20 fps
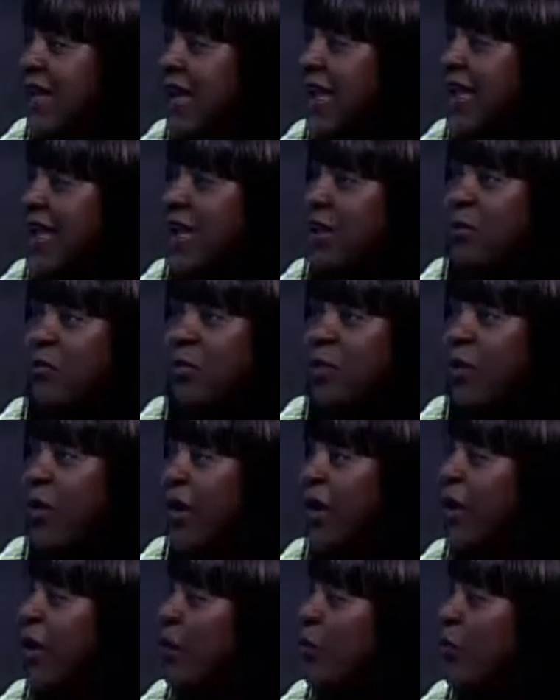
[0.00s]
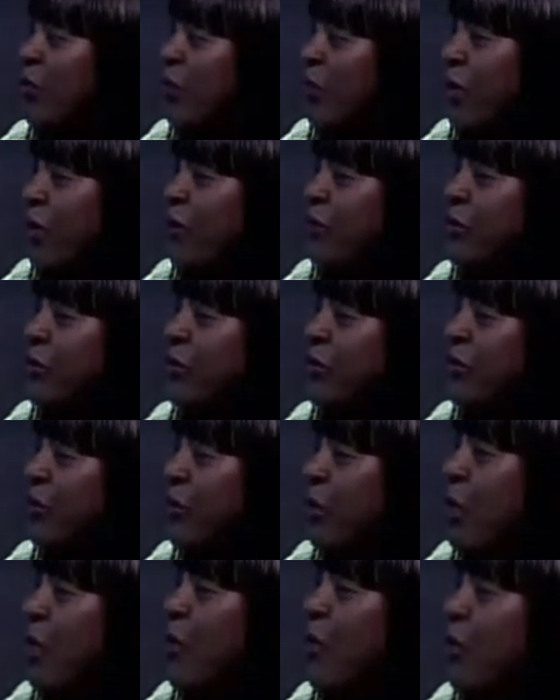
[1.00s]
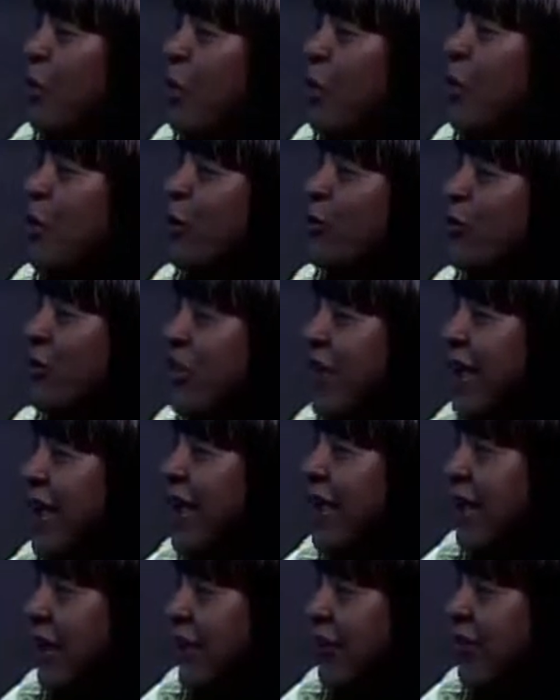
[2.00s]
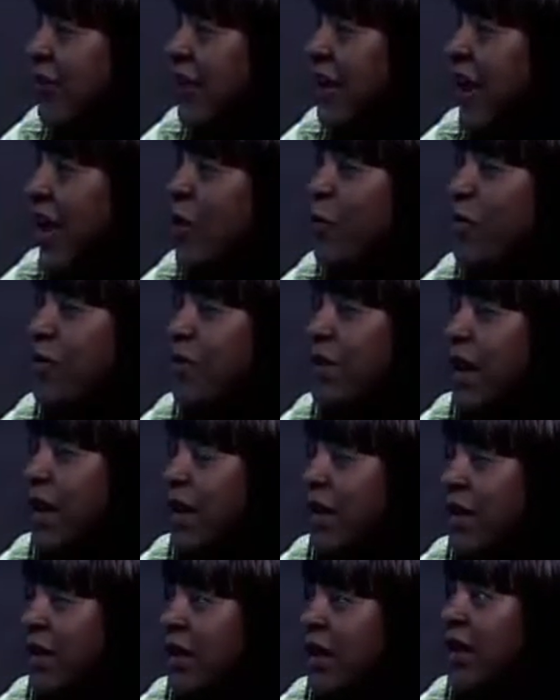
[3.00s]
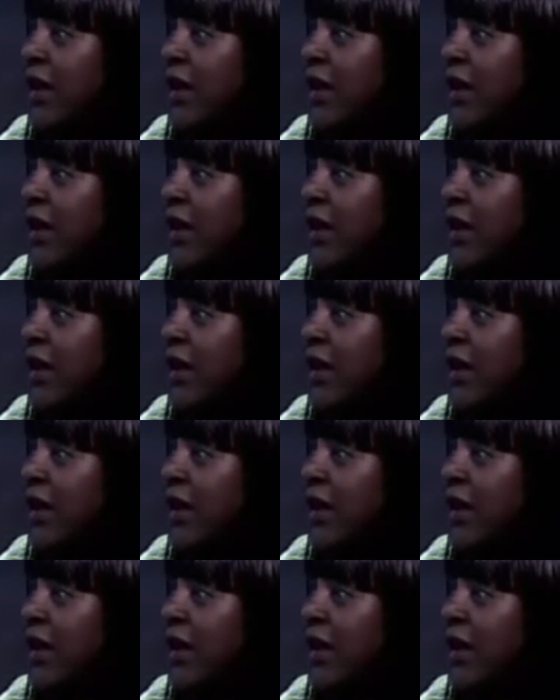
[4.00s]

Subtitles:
and boy, oh boy, will your world change. And I was like,